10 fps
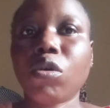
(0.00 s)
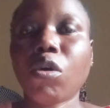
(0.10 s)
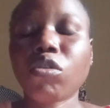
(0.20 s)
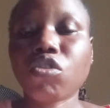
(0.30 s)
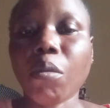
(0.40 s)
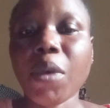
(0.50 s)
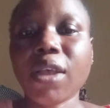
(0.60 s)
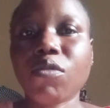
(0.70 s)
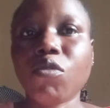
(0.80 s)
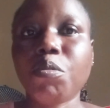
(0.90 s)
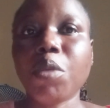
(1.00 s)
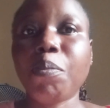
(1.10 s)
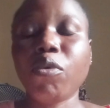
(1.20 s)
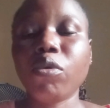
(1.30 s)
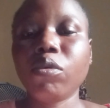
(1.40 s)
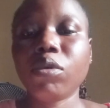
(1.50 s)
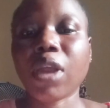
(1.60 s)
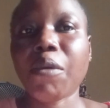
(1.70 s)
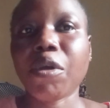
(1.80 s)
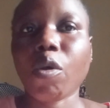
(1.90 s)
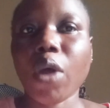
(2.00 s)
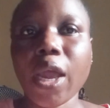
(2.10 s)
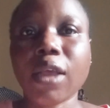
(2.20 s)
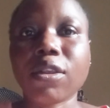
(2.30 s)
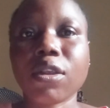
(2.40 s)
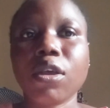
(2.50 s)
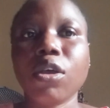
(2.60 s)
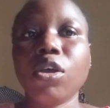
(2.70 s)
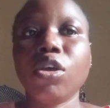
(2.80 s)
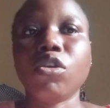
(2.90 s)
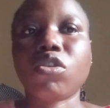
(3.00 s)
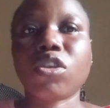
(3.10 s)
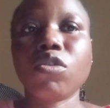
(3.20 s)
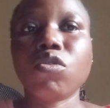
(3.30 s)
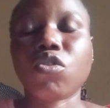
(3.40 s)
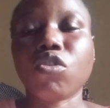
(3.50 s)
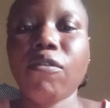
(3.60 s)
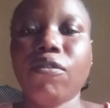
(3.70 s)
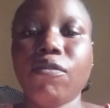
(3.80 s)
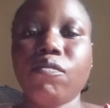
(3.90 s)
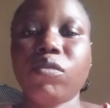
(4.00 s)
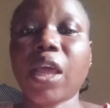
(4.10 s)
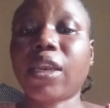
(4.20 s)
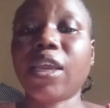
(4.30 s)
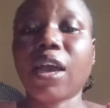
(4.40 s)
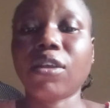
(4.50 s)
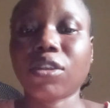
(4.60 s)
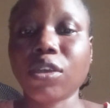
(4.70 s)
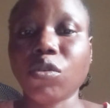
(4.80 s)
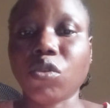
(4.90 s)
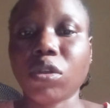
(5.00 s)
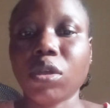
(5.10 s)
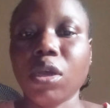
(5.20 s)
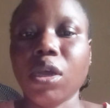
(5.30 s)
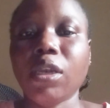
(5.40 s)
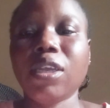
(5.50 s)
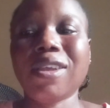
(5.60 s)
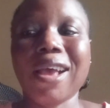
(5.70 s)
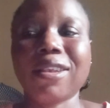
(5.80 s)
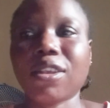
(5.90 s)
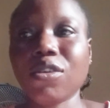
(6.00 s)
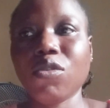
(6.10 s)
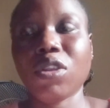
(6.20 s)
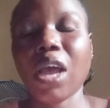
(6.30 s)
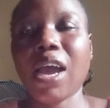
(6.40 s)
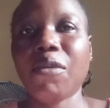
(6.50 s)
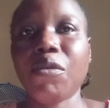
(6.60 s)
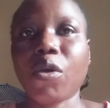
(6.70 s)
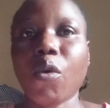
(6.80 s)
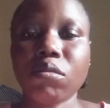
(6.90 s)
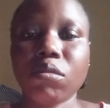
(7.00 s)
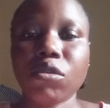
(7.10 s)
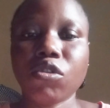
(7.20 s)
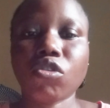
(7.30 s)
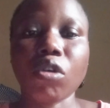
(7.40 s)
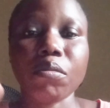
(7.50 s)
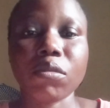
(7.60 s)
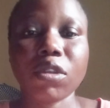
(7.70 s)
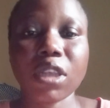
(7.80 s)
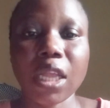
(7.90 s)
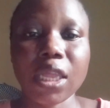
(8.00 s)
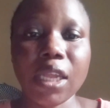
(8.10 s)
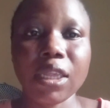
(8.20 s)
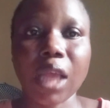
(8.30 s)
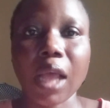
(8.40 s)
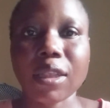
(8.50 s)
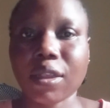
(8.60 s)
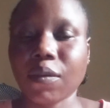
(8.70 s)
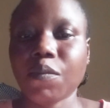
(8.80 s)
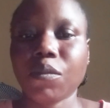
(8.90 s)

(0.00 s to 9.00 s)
customers, with people, that requires your skills. You have technical skills. These are skills that require some certain tasks